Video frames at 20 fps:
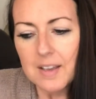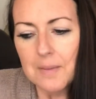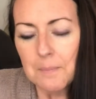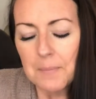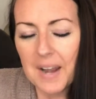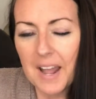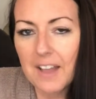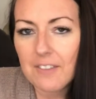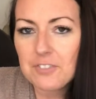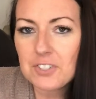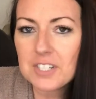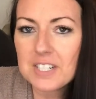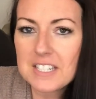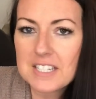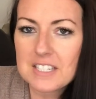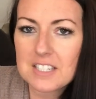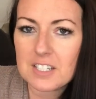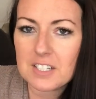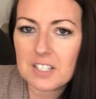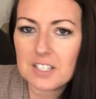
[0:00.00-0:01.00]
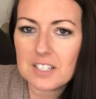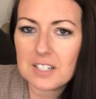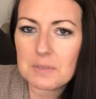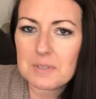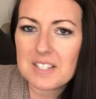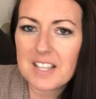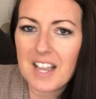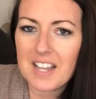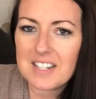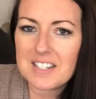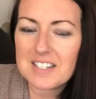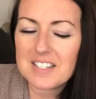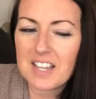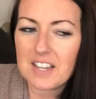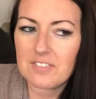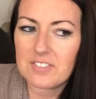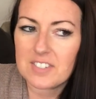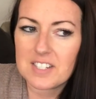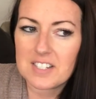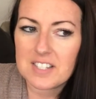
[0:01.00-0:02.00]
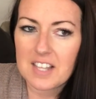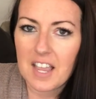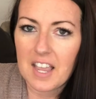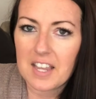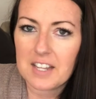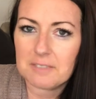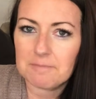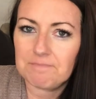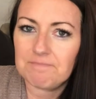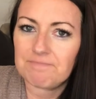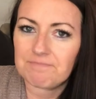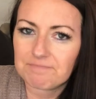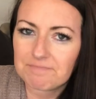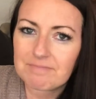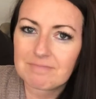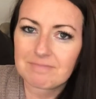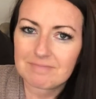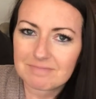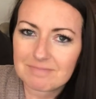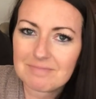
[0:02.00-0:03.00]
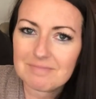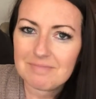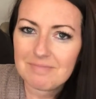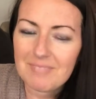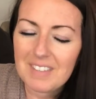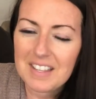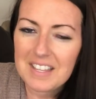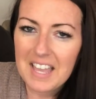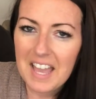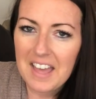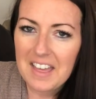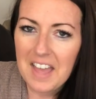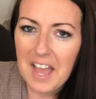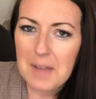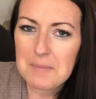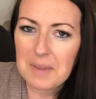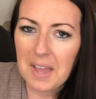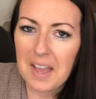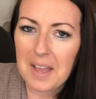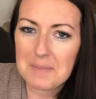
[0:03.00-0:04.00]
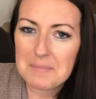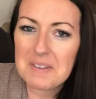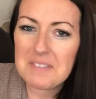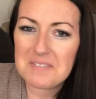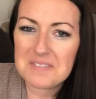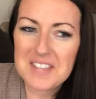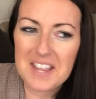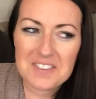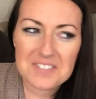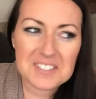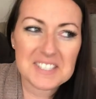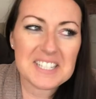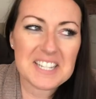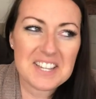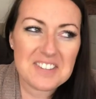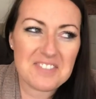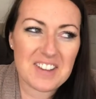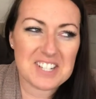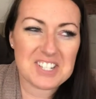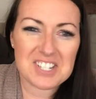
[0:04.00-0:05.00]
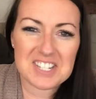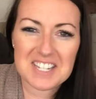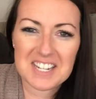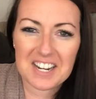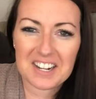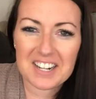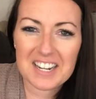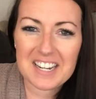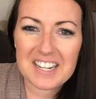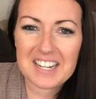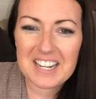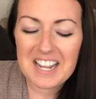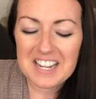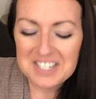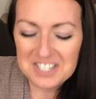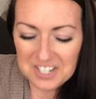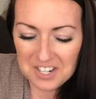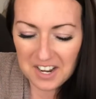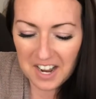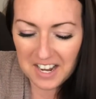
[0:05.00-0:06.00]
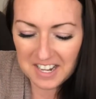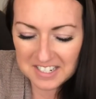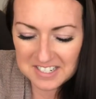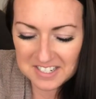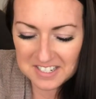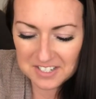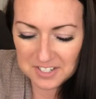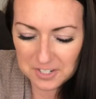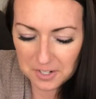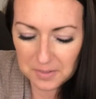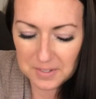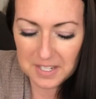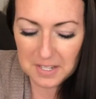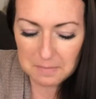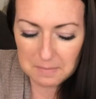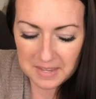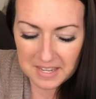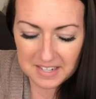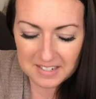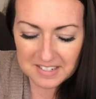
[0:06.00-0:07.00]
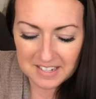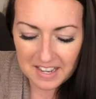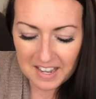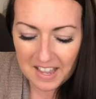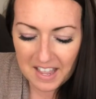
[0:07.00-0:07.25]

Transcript: But after a year, it was kind of safe to say, yeah, I'm not, I'm a, definitely a vegetarian and I don't, I don't eat meat.